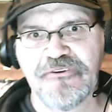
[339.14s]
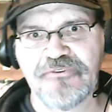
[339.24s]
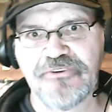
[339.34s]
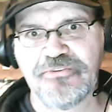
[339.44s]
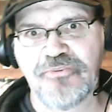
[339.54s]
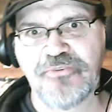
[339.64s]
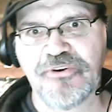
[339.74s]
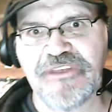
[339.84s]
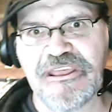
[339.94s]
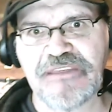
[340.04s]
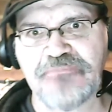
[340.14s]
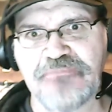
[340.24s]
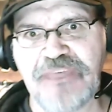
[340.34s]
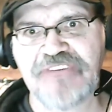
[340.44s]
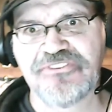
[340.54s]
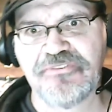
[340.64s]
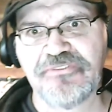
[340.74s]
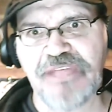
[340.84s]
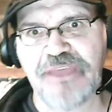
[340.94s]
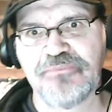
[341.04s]
Furthermore, he had a massive
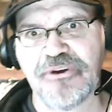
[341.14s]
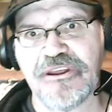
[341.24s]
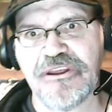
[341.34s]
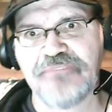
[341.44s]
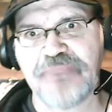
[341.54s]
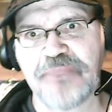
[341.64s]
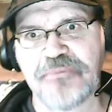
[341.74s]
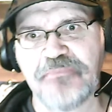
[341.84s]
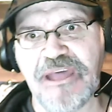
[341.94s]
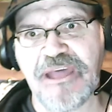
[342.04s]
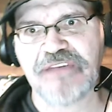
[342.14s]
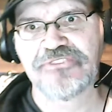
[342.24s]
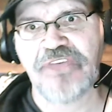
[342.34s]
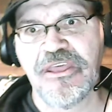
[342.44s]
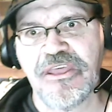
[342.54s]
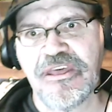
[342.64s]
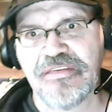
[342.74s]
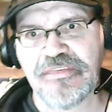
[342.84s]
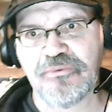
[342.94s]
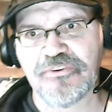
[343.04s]
library of paperbacks
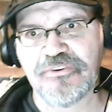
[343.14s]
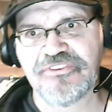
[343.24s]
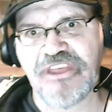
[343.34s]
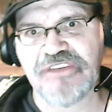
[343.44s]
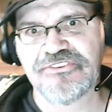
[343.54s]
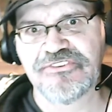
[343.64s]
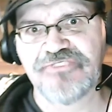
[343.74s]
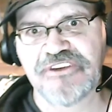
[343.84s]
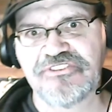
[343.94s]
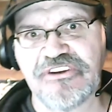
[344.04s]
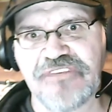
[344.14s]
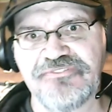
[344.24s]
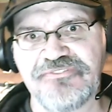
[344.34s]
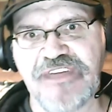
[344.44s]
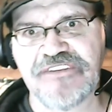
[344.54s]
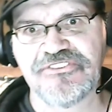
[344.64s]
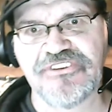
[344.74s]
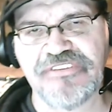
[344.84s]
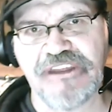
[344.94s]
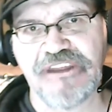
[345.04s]
that were science fiction and
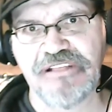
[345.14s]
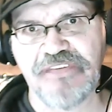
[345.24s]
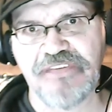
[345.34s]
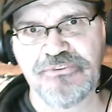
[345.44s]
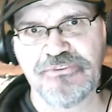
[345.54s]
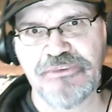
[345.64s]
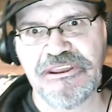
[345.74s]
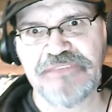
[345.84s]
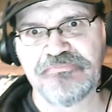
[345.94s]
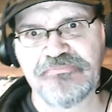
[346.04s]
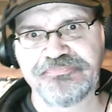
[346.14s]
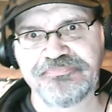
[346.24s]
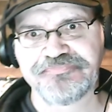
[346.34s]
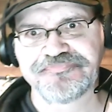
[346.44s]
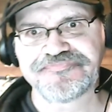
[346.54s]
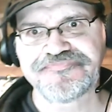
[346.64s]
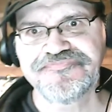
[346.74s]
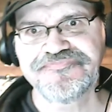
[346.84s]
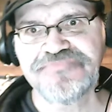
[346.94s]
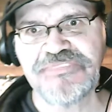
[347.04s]
fantasy that I loved to read.
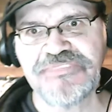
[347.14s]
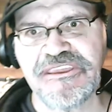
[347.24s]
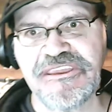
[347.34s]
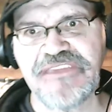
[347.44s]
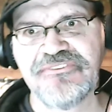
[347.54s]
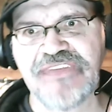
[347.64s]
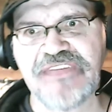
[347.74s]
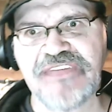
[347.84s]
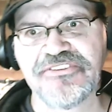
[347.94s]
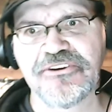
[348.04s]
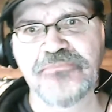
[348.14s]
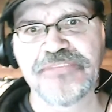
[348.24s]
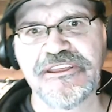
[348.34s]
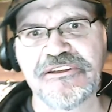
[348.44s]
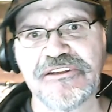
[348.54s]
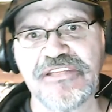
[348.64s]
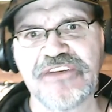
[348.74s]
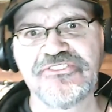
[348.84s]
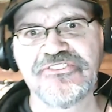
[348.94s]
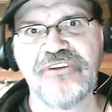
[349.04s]
He even had the complete
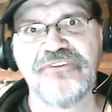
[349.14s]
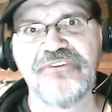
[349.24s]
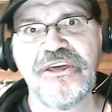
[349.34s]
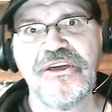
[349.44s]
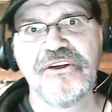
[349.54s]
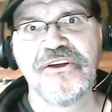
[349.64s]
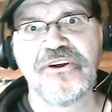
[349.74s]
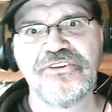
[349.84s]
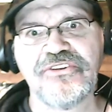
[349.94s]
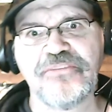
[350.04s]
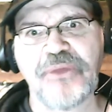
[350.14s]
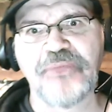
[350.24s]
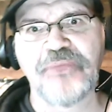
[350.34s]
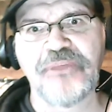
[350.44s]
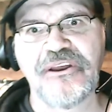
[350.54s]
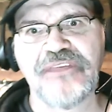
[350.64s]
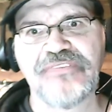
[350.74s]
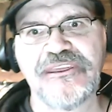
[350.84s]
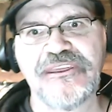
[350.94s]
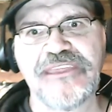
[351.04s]
collection of Conan the Barbarian
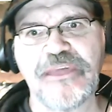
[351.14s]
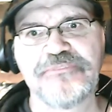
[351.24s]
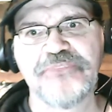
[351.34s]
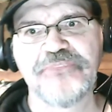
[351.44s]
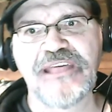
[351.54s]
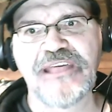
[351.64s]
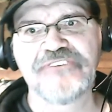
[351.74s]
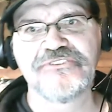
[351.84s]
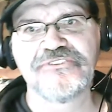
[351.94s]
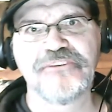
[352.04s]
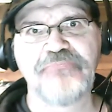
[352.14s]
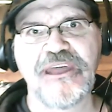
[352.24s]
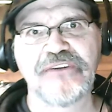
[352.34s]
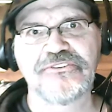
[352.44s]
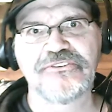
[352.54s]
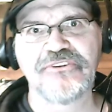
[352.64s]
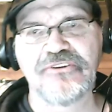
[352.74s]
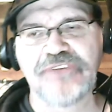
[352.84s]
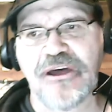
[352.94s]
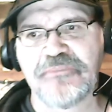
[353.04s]
that he kept in plastic bags
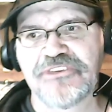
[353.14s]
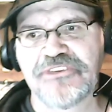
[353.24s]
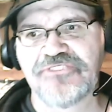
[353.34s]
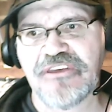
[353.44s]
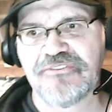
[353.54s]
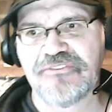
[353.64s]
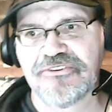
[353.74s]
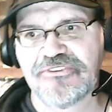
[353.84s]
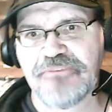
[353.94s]
called comic savers.